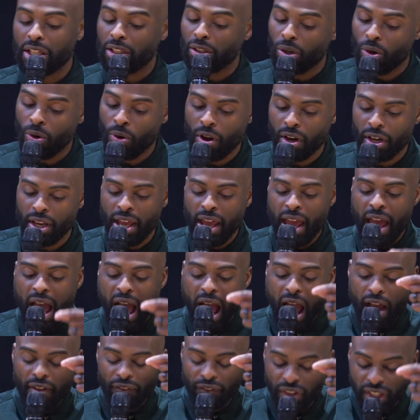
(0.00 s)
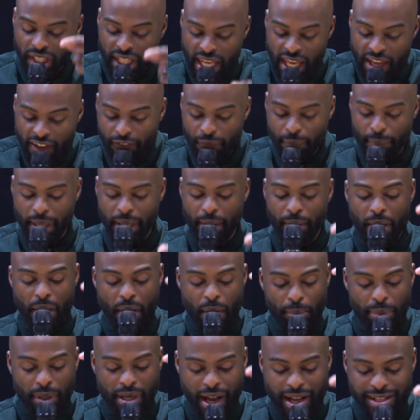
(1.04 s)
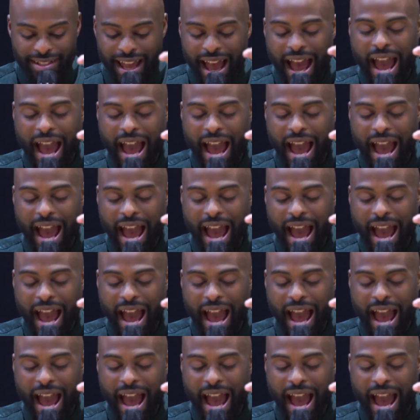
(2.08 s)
Lord, forgive me because I